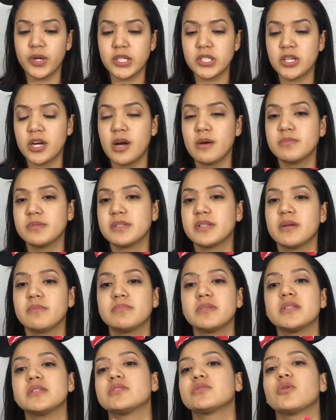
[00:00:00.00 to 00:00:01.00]
drops, and I'm
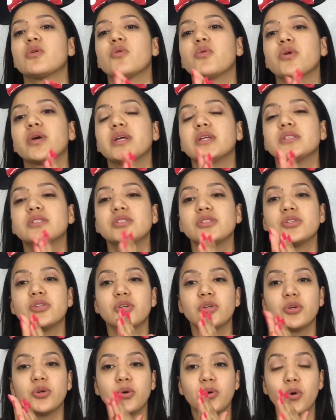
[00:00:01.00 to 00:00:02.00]
just going
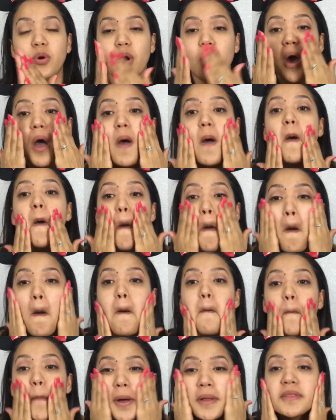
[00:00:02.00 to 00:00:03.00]
to
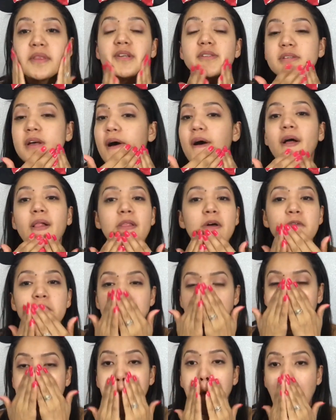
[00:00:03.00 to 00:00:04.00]
put this all
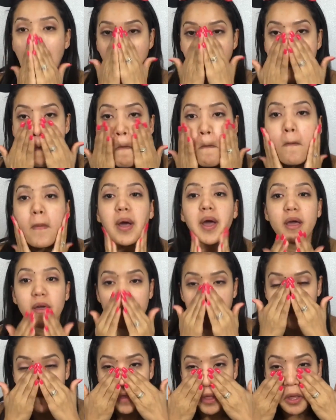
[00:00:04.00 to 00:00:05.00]
over my
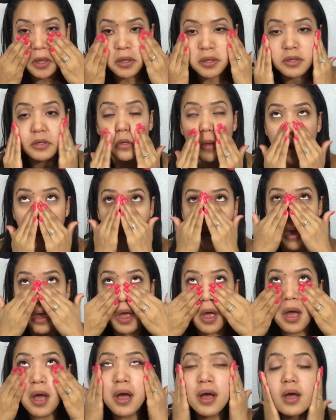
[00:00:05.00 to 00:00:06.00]
face.
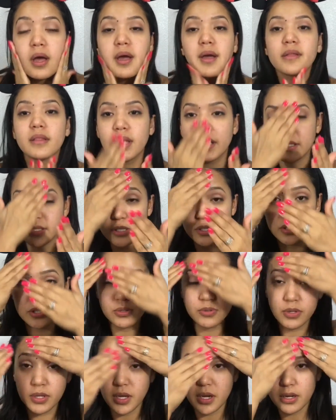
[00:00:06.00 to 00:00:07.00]
I like to
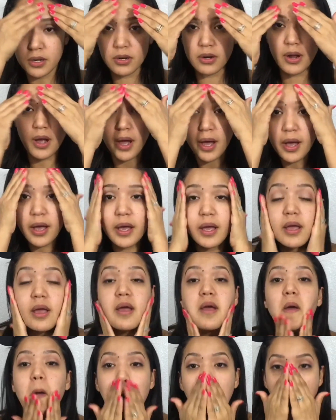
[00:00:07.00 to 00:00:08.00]
do the under eye
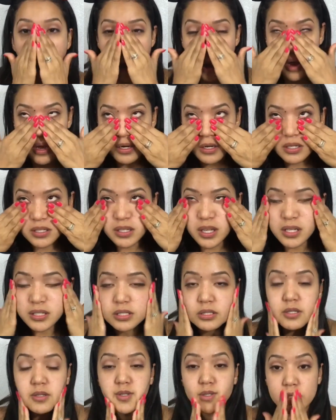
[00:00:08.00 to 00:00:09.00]
just because
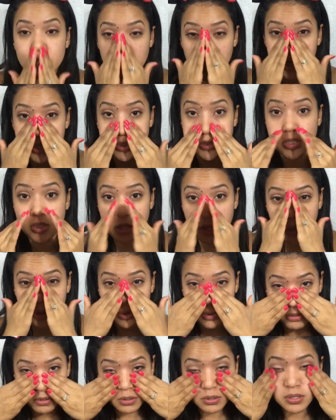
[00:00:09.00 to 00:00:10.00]
of those dark
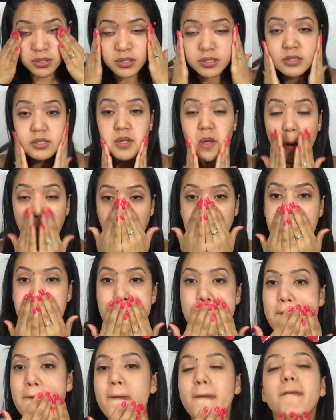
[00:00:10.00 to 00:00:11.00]
circles.
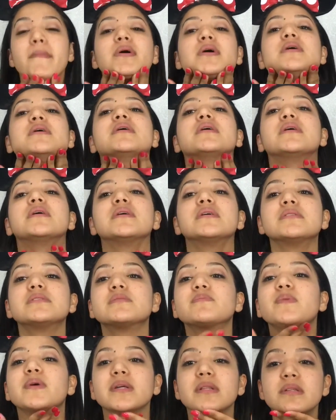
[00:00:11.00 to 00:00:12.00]

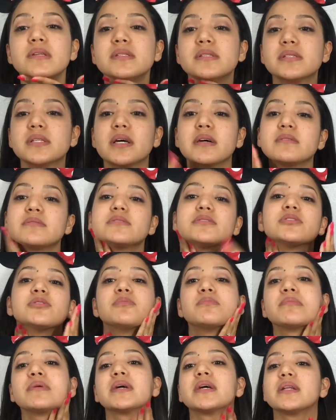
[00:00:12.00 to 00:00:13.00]
Spread this down to
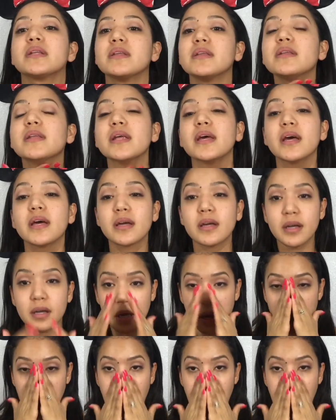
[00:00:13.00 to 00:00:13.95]
my neck.